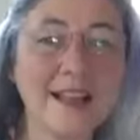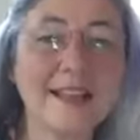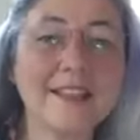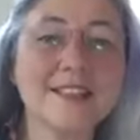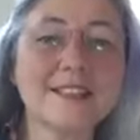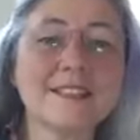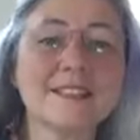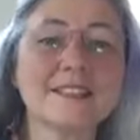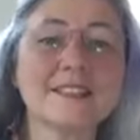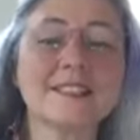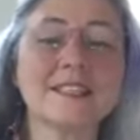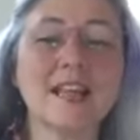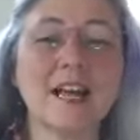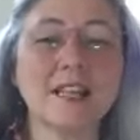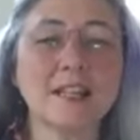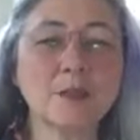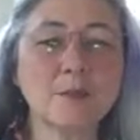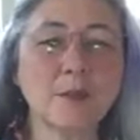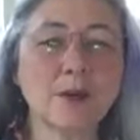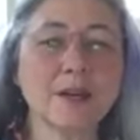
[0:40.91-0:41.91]
Hi, this is
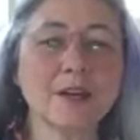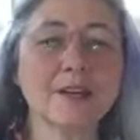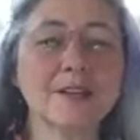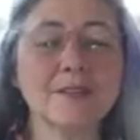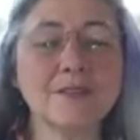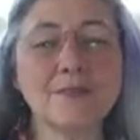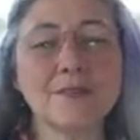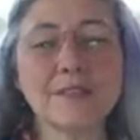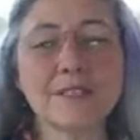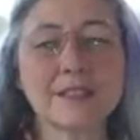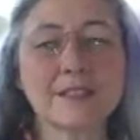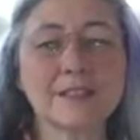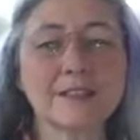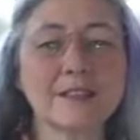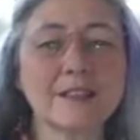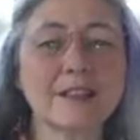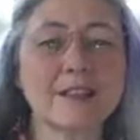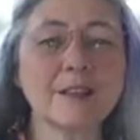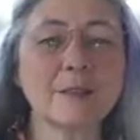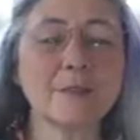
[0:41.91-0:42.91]
Sally Morgan, physical
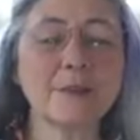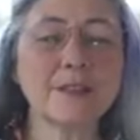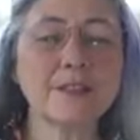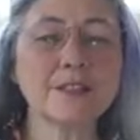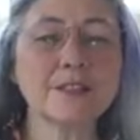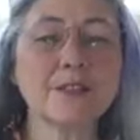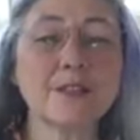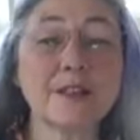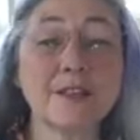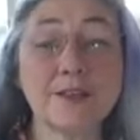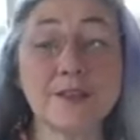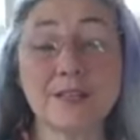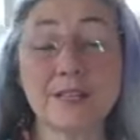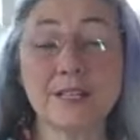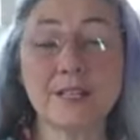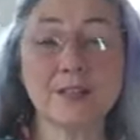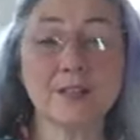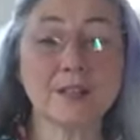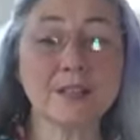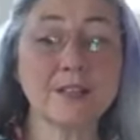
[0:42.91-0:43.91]
therapist,
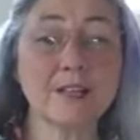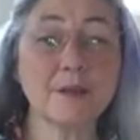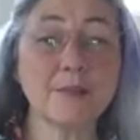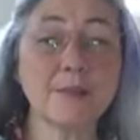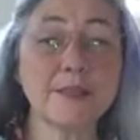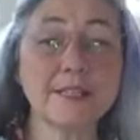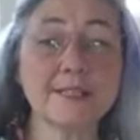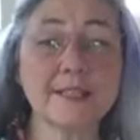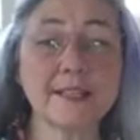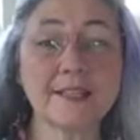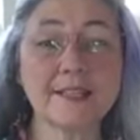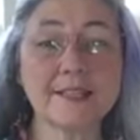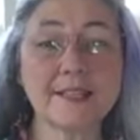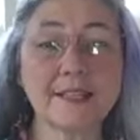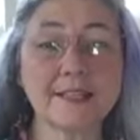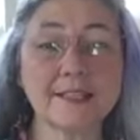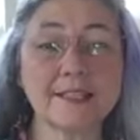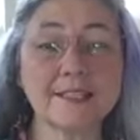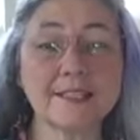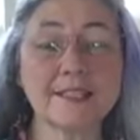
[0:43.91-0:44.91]
craniosacral therapist, and
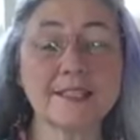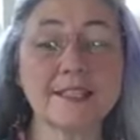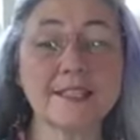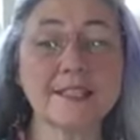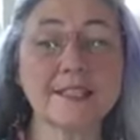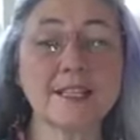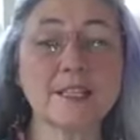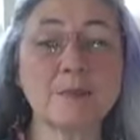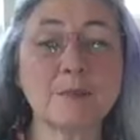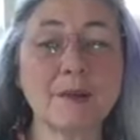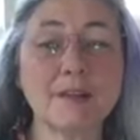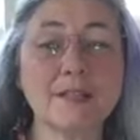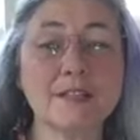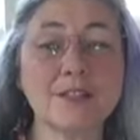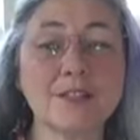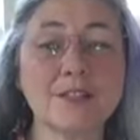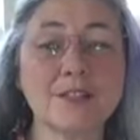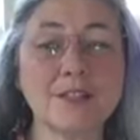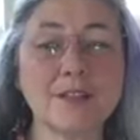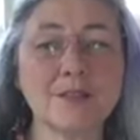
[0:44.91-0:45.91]
Tellington T-Touch
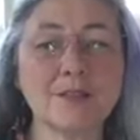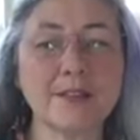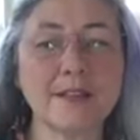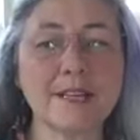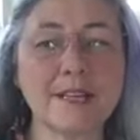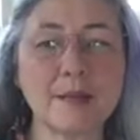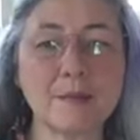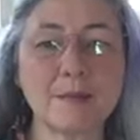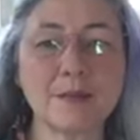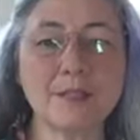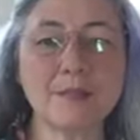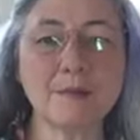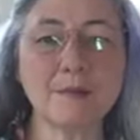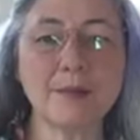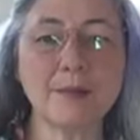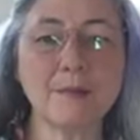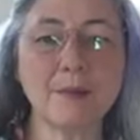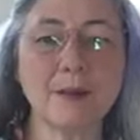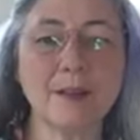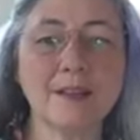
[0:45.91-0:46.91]
practitioner for animals and
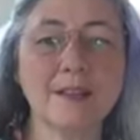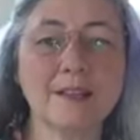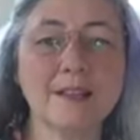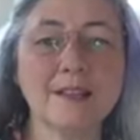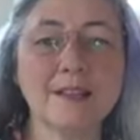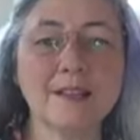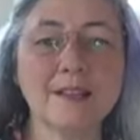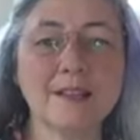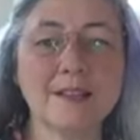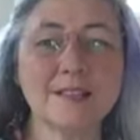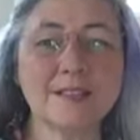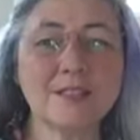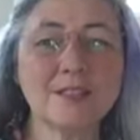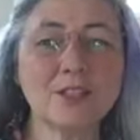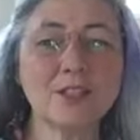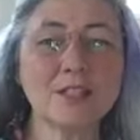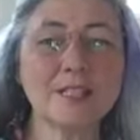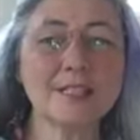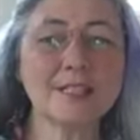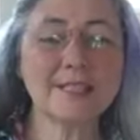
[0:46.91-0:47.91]
people. This is
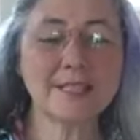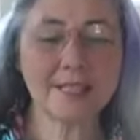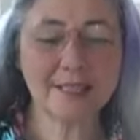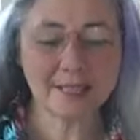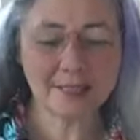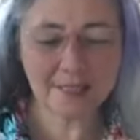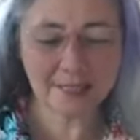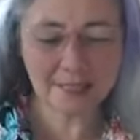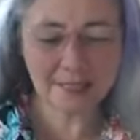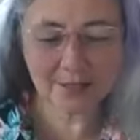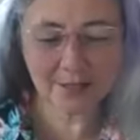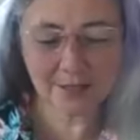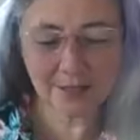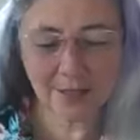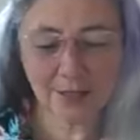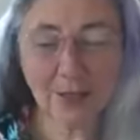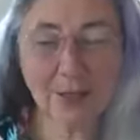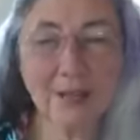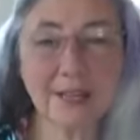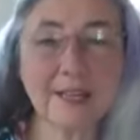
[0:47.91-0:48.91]
Tristan, he's a
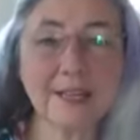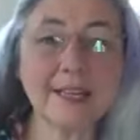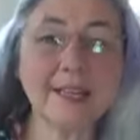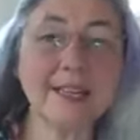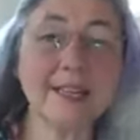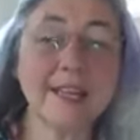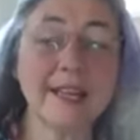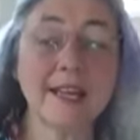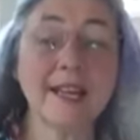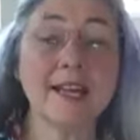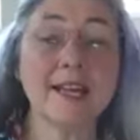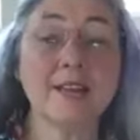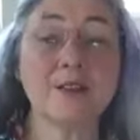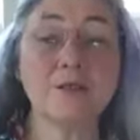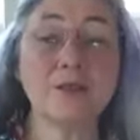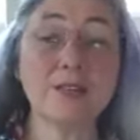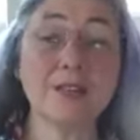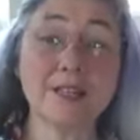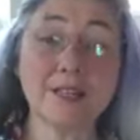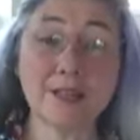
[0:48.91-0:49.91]
Corgi,
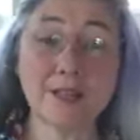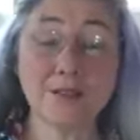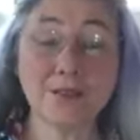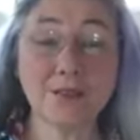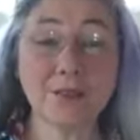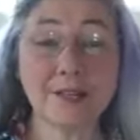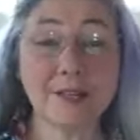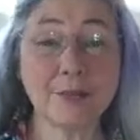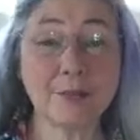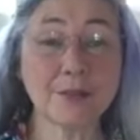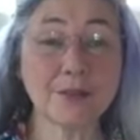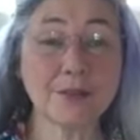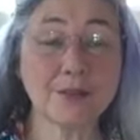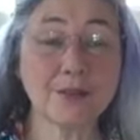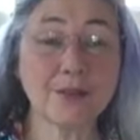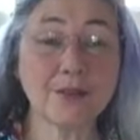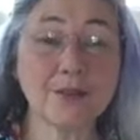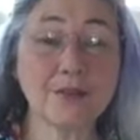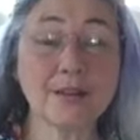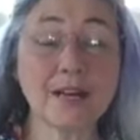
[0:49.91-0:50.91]
and we're here for an
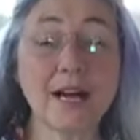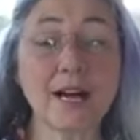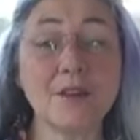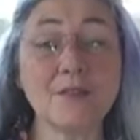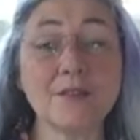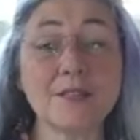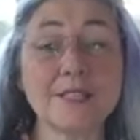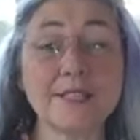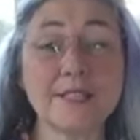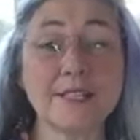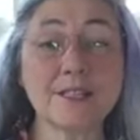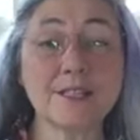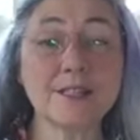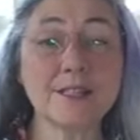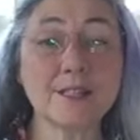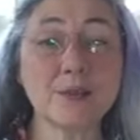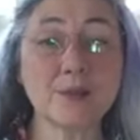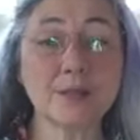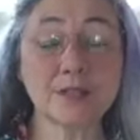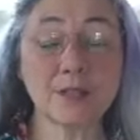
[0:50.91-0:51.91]
episode of
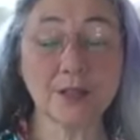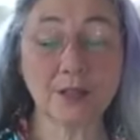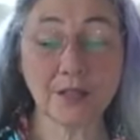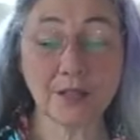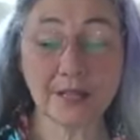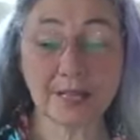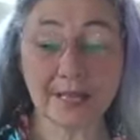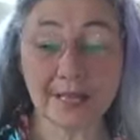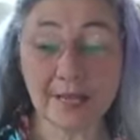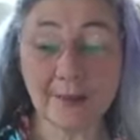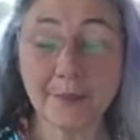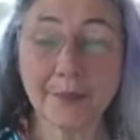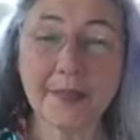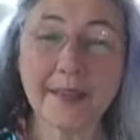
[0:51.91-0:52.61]
Conversations with a Corgi.